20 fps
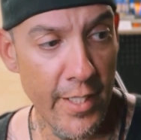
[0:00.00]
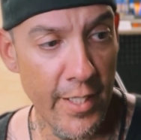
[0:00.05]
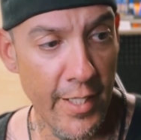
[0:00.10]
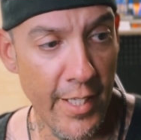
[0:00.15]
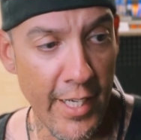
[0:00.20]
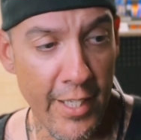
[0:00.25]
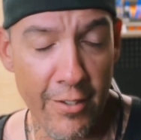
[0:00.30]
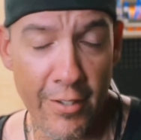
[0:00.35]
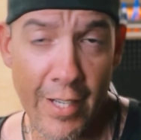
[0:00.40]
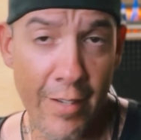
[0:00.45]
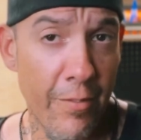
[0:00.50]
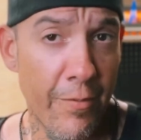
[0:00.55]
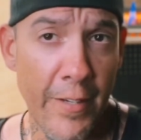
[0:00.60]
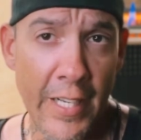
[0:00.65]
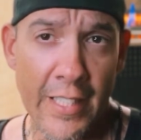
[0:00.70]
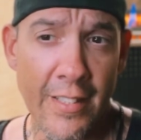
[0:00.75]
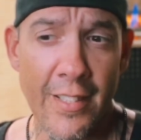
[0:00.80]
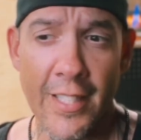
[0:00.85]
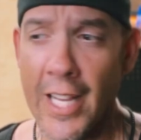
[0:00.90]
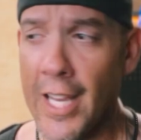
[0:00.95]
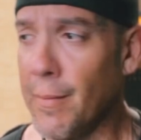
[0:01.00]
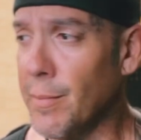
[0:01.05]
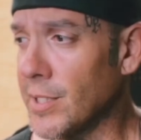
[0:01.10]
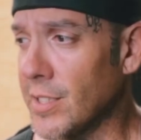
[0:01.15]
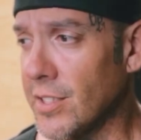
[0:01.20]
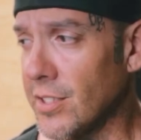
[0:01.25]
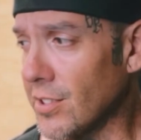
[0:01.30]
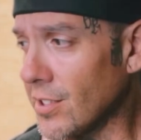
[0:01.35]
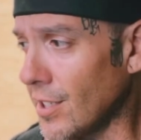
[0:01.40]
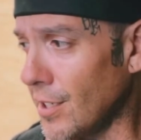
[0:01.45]
I don't have a fancy name.
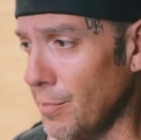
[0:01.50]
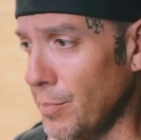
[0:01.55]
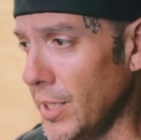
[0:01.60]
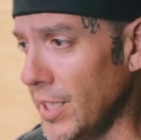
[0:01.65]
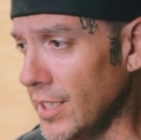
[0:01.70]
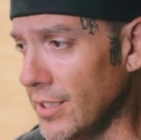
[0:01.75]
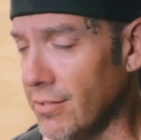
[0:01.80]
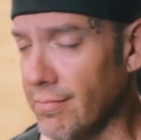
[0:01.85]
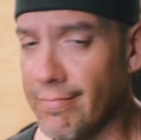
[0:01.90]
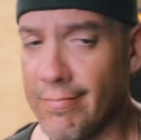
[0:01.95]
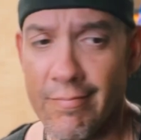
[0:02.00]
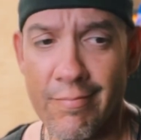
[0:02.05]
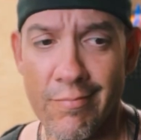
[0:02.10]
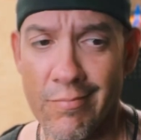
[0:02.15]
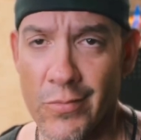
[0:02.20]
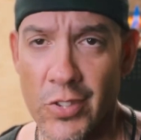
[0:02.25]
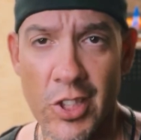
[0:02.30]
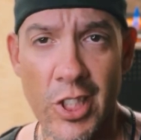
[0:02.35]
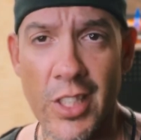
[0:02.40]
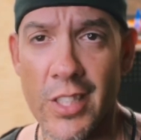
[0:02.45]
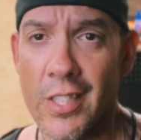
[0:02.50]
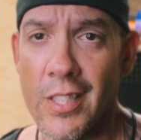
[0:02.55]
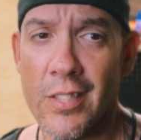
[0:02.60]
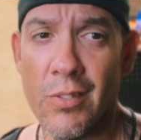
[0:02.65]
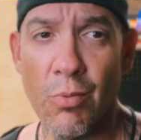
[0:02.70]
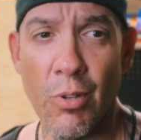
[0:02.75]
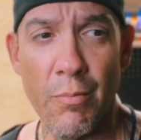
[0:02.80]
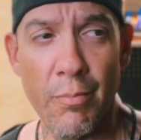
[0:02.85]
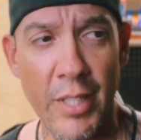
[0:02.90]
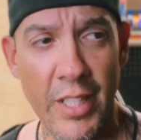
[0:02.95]
It's just going to be GT
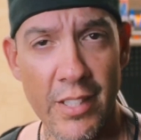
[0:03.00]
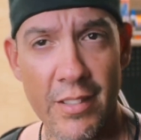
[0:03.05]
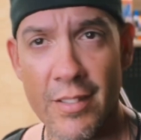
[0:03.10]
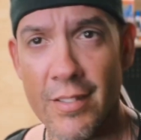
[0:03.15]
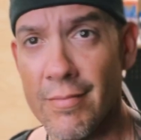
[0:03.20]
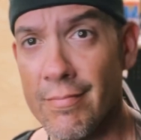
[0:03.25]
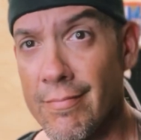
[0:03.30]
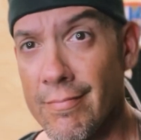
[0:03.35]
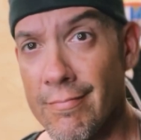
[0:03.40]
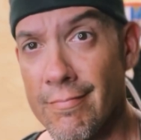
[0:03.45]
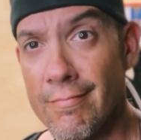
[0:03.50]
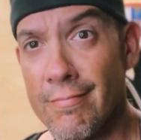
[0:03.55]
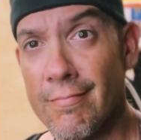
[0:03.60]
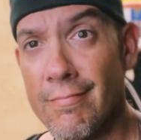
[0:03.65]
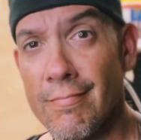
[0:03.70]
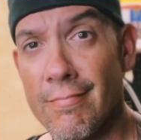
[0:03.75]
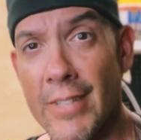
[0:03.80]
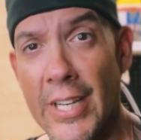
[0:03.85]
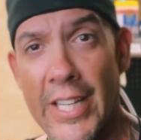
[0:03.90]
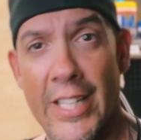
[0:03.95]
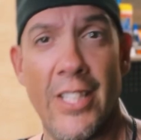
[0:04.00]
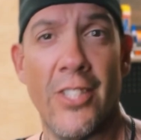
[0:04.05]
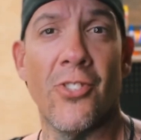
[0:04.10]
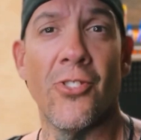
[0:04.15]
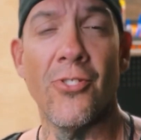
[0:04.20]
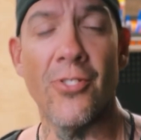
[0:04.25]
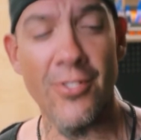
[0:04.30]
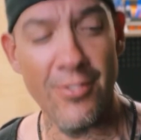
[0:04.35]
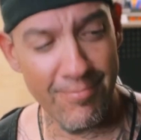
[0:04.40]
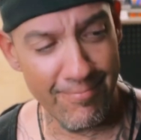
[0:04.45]
Swimbaits. My
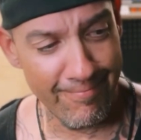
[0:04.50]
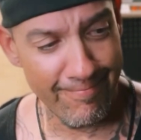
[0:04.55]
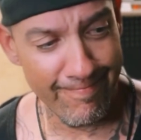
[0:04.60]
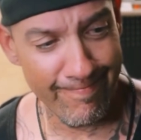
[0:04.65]
initials.